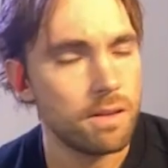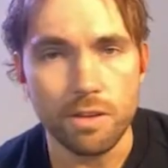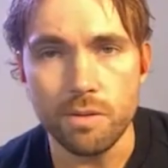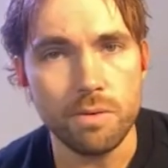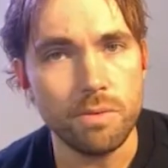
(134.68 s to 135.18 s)

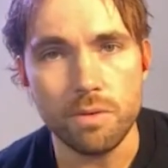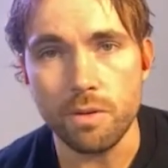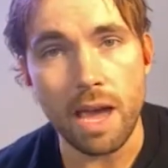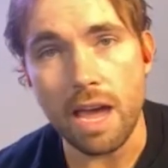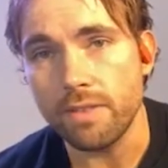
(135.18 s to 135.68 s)

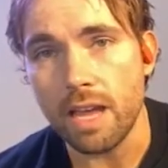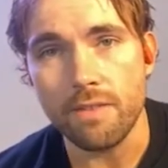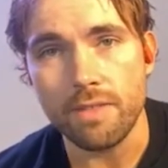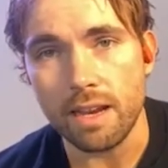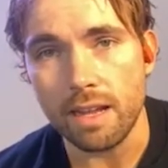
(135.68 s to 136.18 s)
You have to
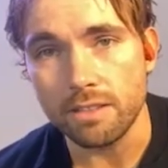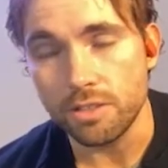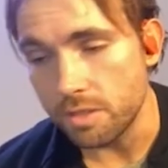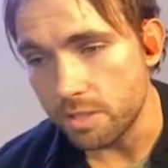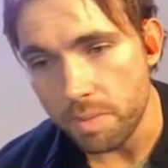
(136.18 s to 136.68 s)
have that
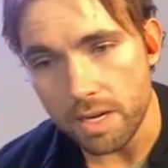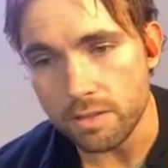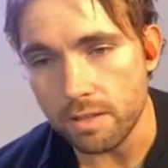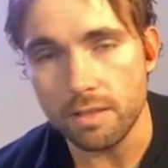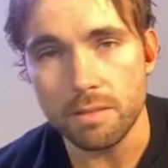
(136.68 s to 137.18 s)
attitude,
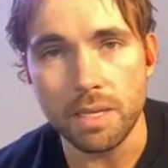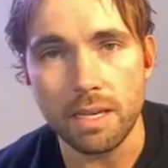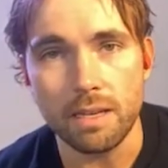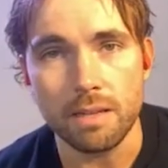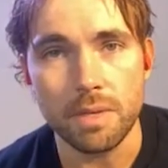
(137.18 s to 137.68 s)
especially in the
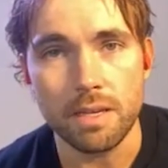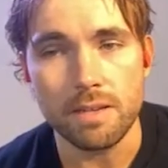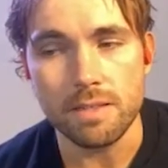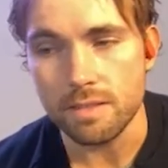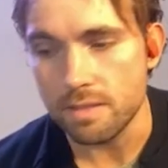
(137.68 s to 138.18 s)
beginning,
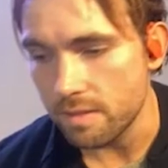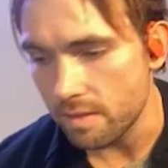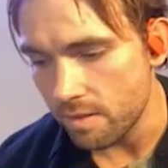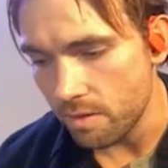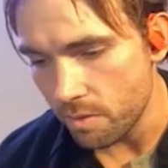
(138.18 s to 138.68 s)
because
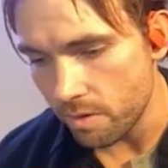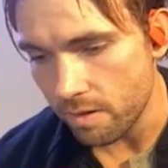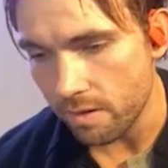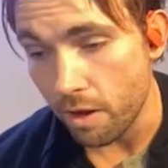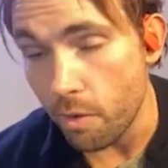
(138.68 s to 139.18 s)

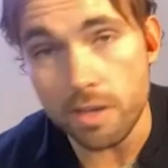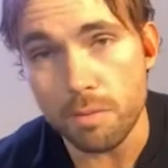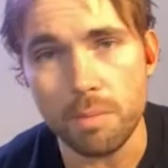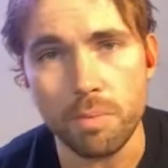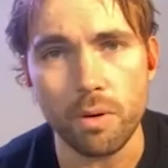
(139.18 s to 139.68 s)
you're going to
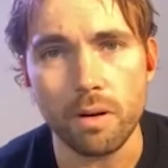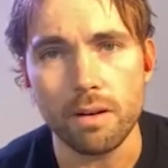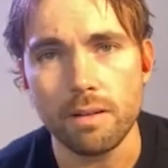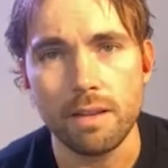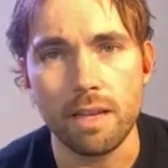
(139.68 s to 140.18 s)
be poor
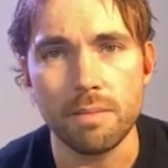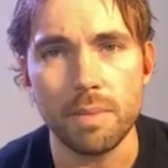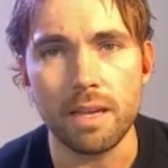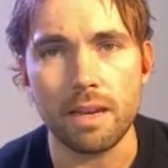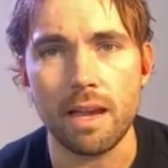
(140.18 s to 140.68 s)
in the
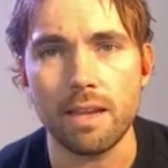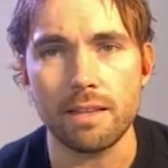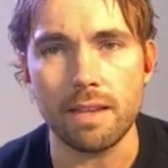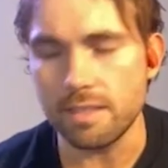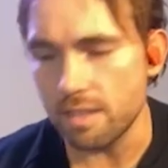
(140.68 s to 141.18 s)
beginning.
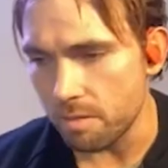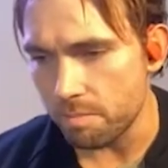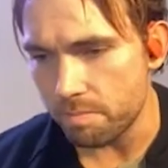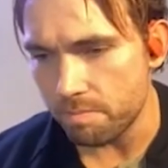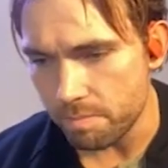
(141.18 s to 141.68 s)
I
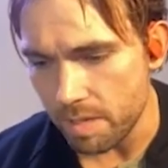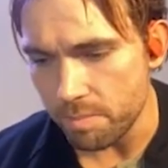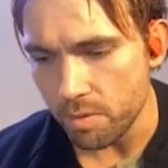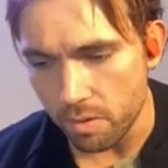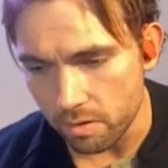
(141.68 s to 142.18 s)
tell
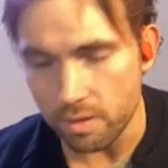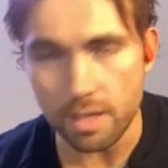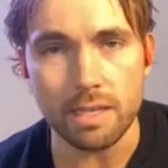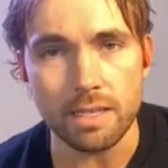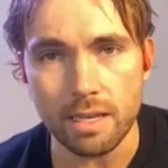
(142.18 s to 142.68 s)
people who are
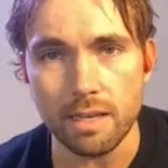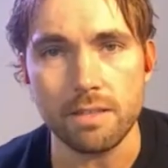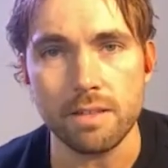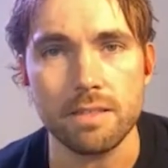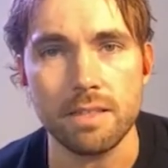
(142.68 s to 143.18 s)
looking to get
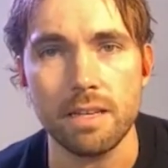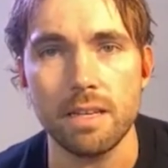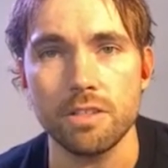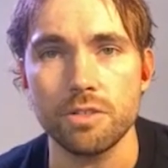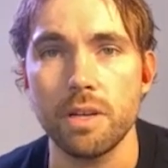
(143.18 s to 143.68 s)
into the stunt
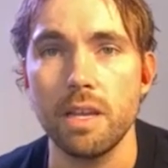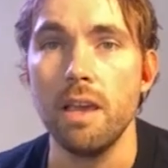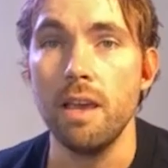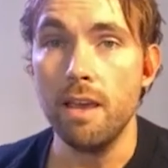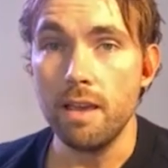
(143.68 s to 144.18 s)
industry,
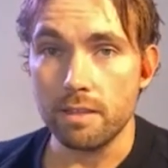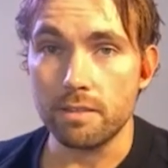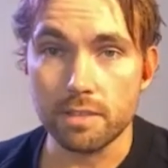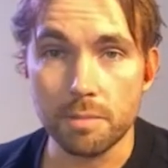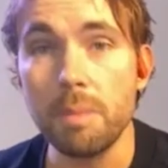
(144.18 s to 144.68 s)

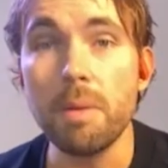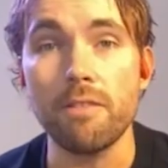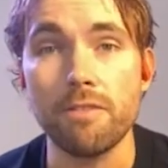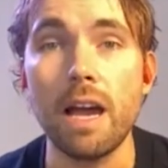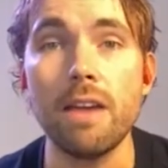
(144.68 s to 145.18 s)
it's going to be
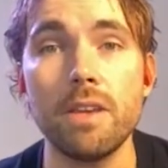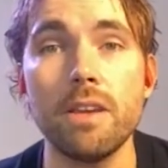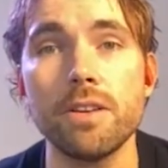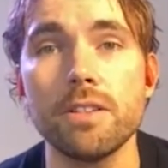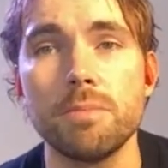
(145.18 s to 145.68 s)
about 5
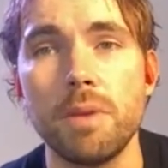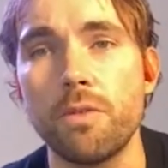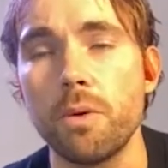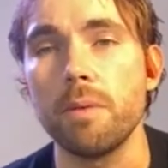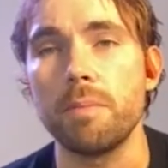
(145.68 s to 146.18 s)
years
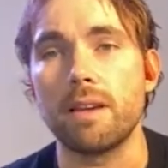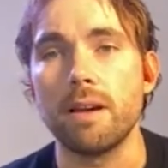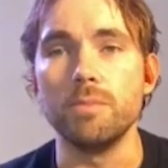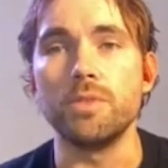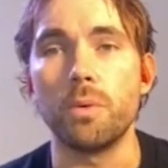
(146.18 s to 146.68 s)
before it
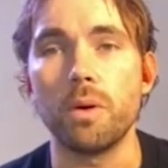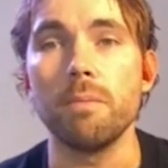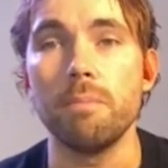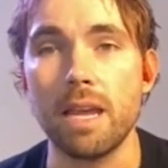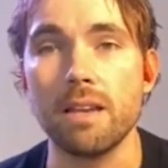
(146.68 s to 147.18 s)
becomes
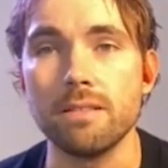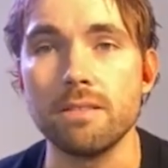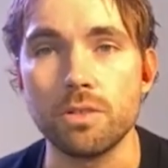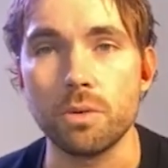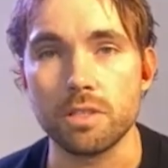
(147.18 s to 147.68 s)
your main
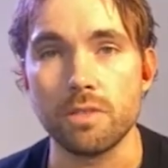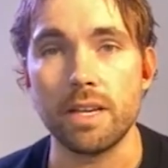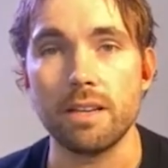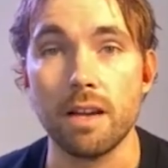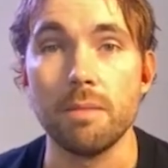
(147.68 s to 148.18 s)
source of
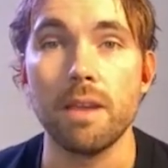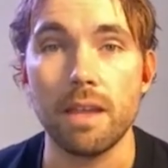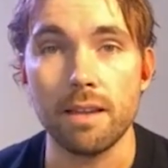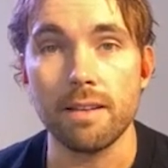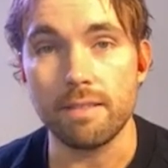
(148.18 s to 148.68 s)
income,
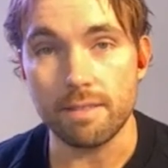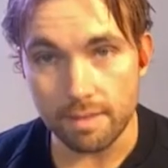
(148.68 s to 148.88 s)
and